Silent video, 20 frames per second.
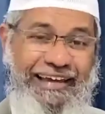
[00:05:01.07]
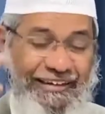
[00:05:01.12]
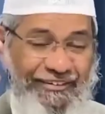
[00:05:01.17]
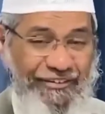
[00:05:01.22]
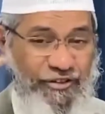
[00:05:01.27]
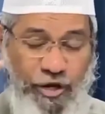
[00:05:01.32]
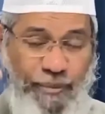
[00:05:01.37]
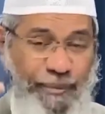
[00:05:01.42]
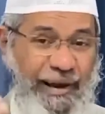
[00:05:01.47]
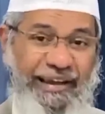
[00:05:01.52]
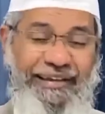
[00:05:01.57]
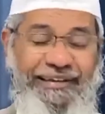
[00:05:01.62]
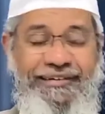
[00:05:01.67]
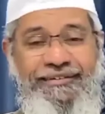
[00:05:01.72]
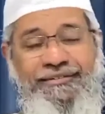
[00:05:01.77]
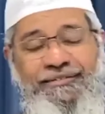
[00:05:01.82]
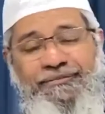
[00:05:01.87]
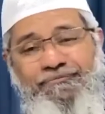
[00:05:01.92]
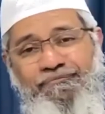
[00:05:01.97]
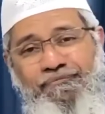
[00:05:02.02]
It's in your mind.
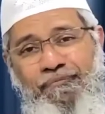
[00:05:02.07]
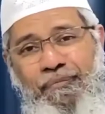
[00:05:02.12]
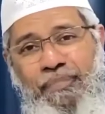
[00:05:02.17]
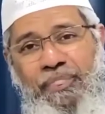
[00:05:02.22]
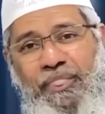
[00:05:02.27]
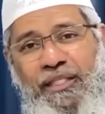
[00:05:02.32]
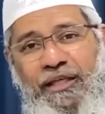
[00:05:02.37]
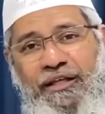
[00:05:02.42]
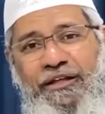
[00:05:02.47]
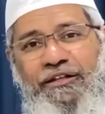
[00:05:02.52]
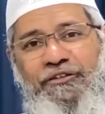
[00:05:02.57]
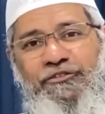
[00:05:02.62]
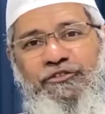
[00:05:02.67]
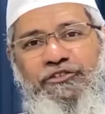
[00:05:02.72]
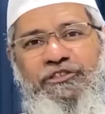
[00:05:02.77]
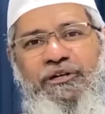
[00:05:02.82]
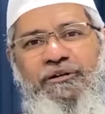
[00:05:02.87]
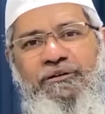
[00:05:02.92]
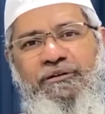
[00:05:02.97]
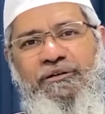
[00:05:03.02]
So
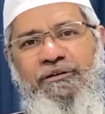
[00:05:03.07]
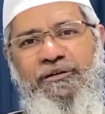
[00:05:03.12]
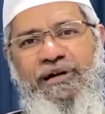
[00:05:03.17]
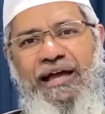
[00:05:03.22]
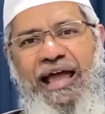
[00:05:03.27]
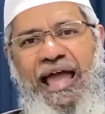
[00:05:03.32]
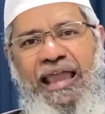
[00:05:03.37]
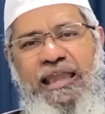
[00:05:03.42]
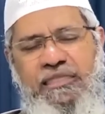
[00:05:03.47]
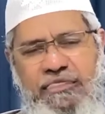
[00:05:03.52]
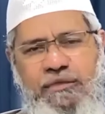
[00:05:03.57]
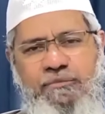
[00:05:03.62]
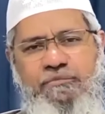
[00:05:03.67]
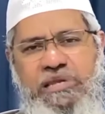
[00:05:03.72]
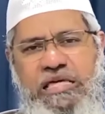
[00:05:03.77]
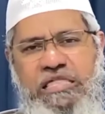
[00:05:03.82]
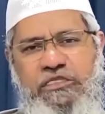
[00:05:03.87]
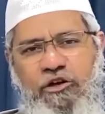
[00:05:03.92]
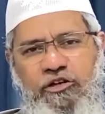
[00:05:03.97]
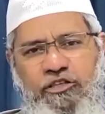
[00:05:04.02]
the
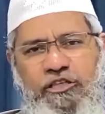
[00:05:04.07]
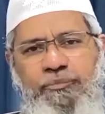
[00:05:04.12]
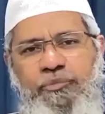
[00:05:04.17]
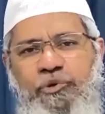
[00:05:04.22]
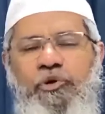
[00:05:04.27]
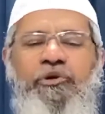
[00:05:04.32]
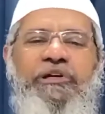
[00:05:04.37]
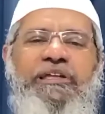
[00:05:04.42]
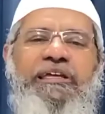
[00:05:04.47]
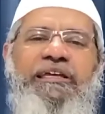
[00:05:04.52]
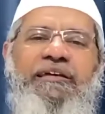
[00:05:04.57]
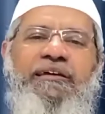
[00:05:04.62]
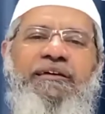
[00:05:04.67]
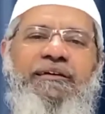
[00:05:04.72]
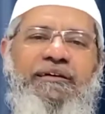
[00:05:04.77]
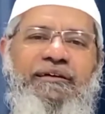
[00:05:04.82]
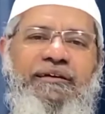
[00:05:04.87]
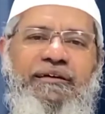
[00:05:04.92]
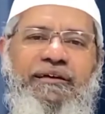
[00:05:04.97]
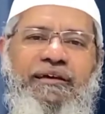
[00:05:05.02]
handsomeness or the beauty
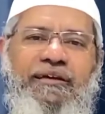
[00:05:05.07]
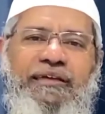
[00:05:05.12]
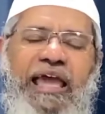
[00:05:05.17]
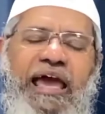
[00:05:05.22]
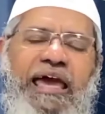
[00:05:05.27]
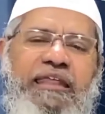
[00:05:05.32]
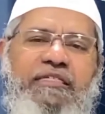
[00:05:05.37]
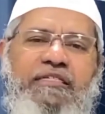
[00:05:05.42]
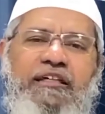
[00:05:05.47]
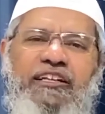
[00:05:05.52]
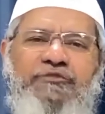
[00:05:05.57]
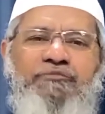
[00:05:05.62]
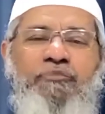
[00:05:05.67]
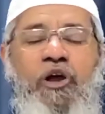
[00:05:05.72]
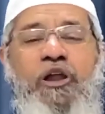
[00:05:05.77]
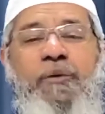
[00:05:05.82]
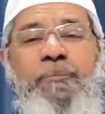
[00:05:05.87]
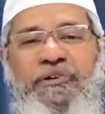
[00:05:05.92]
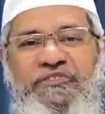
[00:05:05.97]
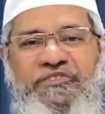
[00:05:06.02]
carries a
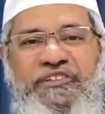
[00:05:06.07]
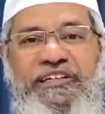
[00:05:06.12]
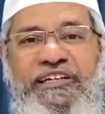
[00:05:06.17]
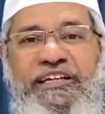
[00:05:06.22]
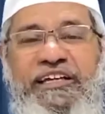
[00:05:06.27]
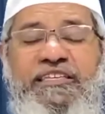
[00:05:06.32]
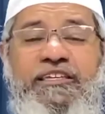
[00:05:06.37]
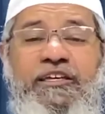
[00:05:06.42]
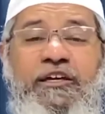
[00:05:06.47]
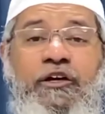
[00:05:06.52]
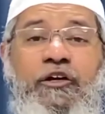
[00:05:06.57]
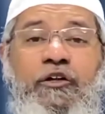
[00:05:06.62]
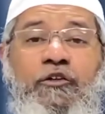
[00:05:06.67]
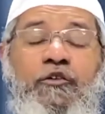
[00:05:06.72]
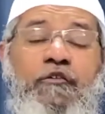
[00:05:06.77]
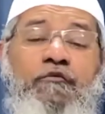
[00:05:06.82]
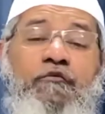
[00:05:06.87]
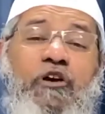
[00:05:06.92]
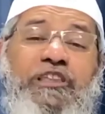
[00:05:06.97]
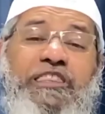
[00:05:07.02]
smaller percentage.
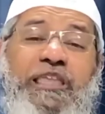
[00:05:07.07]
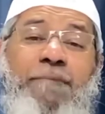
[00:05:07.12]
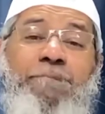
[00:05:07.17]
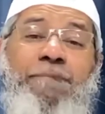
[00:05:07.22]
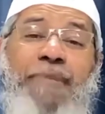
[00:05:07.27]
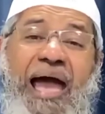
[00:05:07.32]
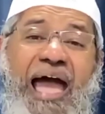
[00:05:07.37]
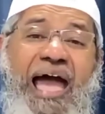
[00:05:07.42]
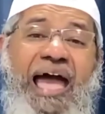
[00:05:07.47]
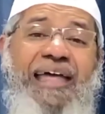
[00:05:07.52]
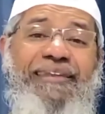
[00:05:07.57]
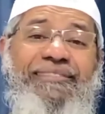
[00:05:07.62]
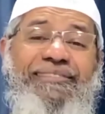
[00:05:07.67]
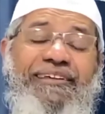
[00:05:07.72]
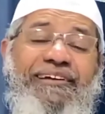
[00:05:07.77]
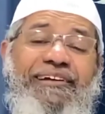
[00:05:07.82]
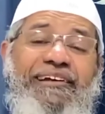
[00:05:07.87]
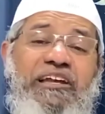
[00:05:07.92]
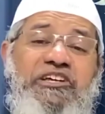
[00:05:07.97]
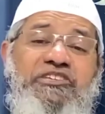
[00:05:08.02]
So for the man,
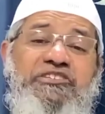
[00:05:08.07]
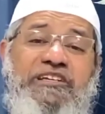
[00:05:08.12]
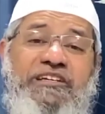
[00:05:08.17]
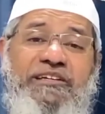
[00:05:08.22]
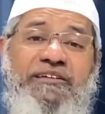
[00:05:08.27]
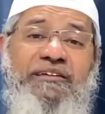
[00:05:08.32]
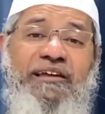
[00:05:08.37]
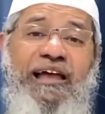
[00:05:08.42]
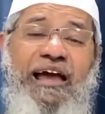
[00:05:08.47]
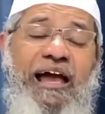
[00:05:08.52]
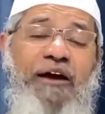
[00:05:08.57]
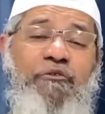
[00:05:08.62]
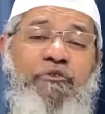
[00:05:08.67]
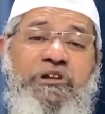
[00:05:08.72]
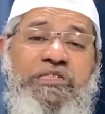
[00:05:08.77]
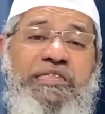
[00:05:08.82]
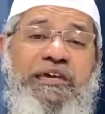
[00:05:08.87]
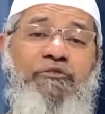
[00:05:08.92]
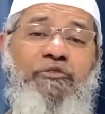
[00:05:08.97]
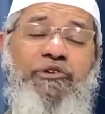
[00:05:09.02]
the religion, I
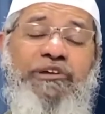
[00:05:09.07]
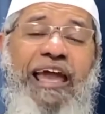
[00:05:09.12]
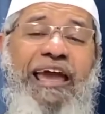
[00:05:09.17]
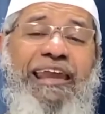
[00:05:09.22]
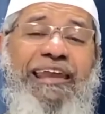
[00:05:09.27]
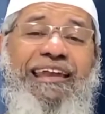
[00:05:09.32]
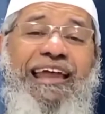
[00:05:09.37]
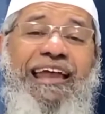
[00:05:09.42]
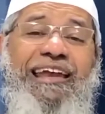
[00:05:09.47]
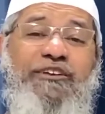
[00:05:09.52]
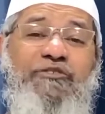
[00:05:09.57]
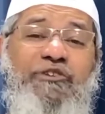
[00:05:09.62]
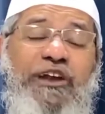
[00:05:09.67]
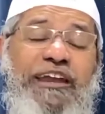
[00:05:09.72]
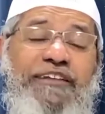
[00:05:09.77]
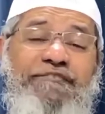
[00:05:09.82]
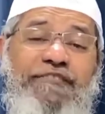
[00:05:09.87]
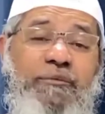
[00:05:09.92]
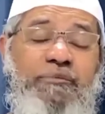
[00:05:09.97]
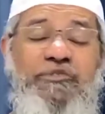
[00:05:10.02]
would say, would carry 90 to
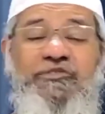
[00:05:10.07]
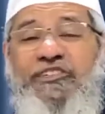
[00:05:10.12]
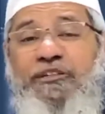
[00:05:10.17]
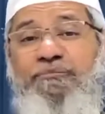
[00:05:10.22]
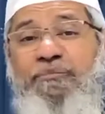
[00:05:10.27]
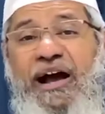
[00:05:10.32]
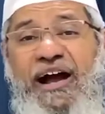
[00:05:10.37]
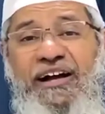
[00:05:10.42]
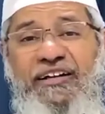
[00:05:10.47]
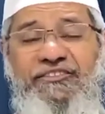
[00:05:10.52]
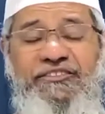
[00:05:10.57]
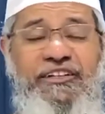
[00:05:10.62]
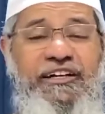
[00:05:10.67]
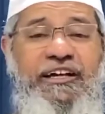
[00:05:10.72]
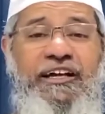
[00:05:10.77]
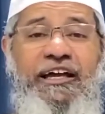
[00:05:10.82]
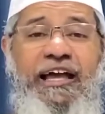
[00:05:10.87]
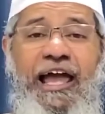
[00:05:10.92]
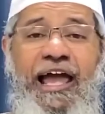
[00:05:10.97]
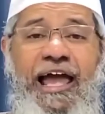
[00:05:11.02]
95% marks.
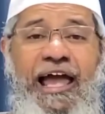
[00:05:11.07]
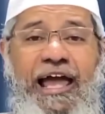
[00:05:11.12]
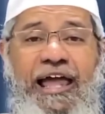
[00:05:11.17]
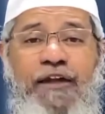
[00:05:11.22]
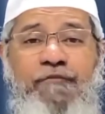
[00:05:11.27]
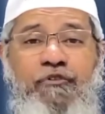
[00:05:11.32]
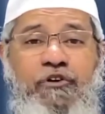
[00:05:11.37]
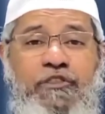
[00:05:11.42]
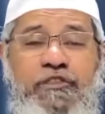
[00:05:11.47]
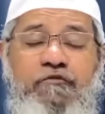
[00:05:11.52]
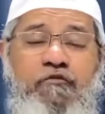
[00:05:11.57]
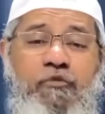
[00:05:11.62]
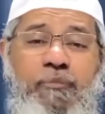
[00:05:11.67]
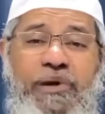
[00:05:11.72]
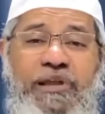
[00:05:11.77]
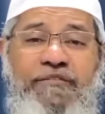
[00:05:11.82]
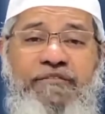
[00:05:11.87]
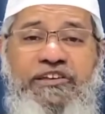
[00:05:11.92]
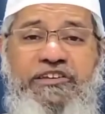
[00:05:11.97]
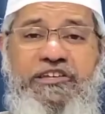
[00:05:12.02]
And for the
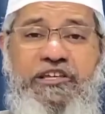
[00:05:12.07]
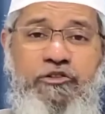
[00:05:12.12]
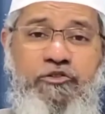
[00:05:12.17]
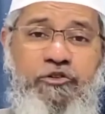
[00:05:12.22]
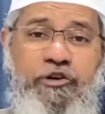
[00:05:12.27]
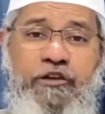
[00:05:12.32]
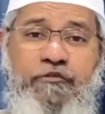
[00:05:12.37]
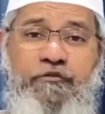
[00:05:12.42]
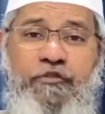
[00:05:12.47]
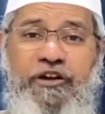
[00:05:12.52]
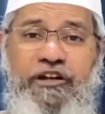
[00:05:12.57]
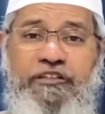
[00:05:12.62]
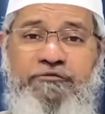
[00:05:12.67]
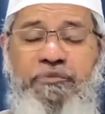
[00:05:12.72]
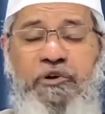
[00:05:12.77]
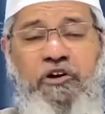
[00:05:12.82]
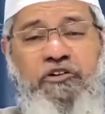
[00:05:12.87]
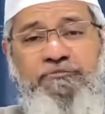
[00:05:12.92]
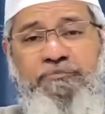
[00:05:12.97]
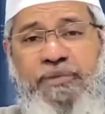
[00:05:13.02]
woman, when she's looking for a
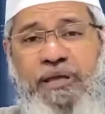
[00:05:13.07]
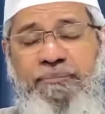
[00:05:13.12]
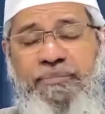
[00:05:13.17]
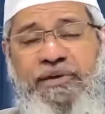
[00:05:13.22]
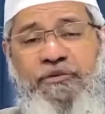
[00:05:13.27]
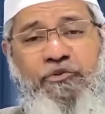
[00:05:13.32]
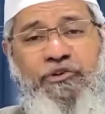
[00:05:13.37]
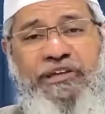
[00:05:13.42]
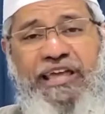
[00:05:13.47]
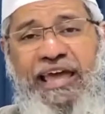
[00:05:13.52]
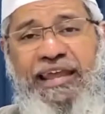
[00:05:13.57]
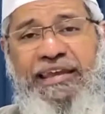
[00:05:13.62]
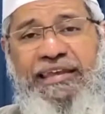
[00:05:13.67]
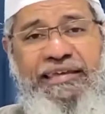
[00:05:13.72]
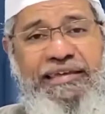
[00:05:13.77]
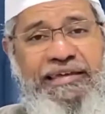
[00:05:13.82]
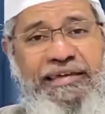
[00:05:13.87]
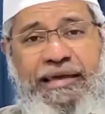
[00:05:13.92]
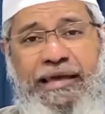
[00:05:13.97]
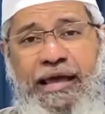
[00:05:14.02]
spouse, maybe would
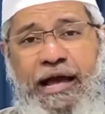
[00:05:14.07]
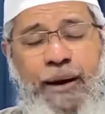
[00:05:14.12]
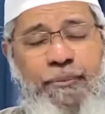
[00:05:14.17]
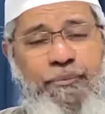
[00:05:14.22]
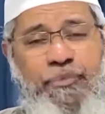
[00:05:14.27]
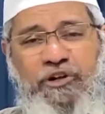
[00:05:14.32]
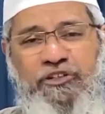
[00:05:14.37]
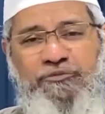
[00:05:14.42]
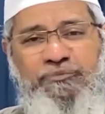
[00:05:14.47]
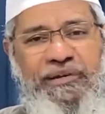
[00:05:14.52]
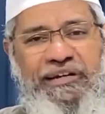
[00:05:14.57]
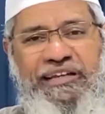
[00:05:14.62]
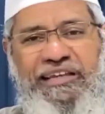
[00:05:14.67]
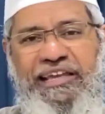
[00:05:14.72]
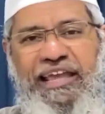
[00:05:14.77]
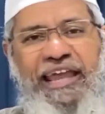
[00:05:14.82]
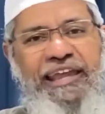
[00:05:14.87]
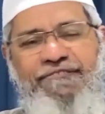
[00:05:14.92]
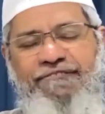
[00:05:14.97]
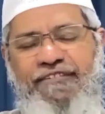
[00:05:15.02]
carry
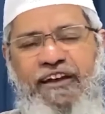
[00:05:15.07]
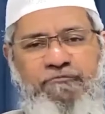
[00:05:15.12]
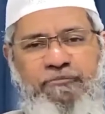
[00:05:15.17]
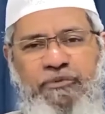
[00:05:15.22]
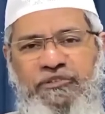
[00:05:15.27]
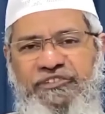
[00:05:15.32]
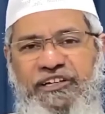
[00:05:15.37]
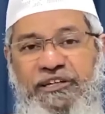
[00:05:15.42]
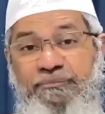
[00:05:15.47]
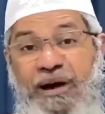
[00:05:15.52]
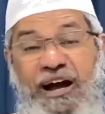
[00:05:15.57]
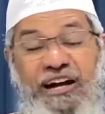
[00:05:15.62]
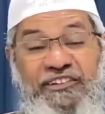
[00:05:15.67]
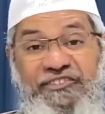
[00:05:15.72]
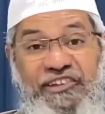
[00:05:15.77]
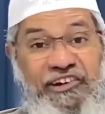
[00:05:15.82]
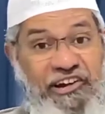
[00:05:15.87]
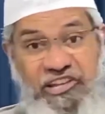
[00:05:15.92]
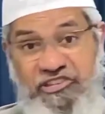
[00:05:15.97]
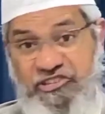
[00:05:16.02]
approximately 85% marks,
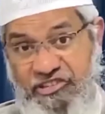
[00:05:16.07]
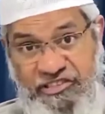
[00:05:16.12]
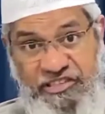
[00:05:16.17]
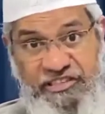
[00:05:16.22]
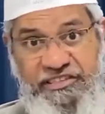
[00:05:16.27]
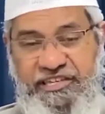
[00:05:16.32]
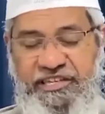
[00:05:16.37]
the religion, the